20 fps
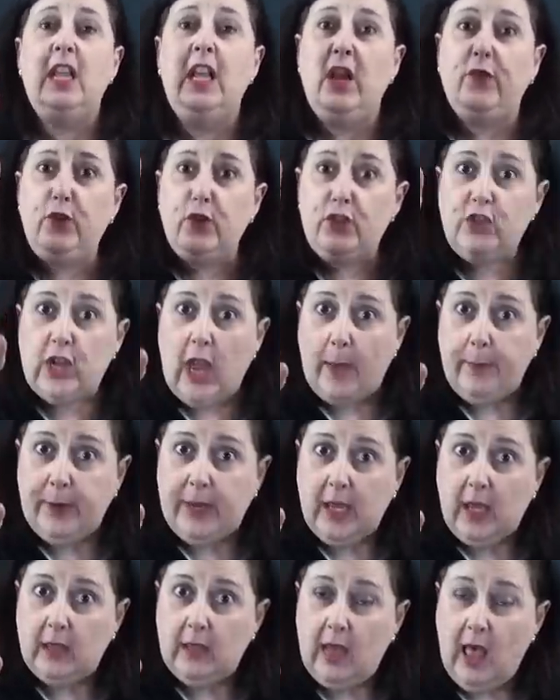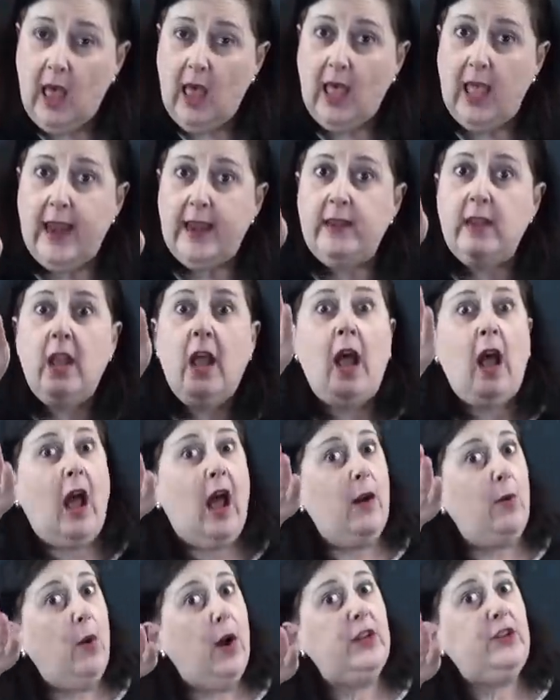If you're shopping online,
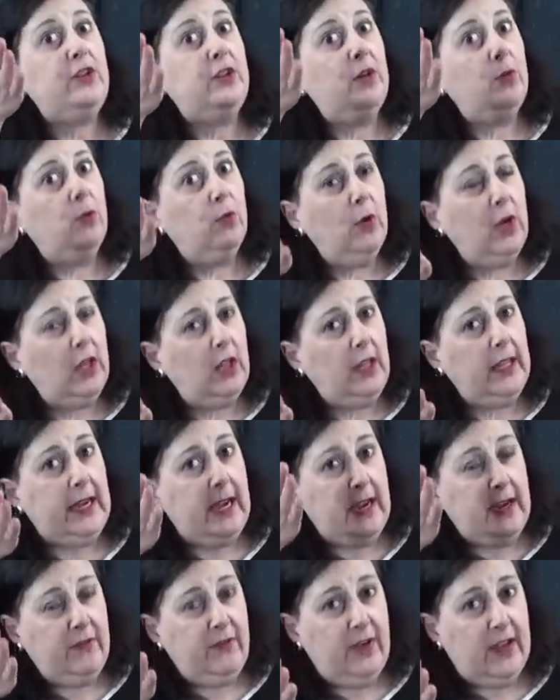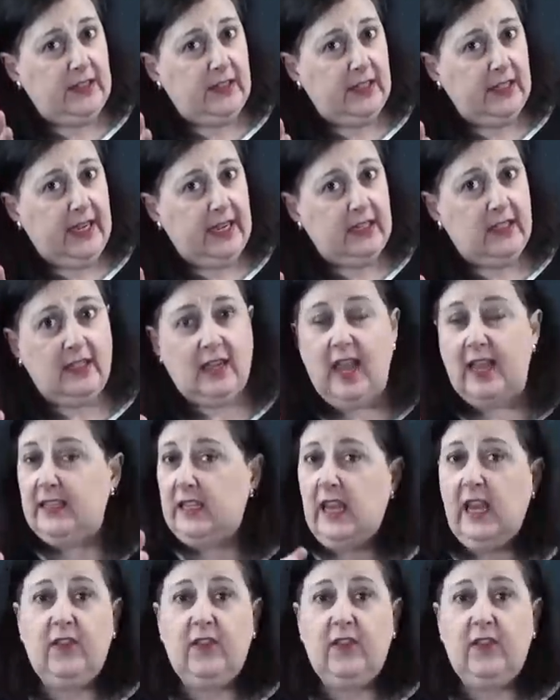I want you to really investigate size.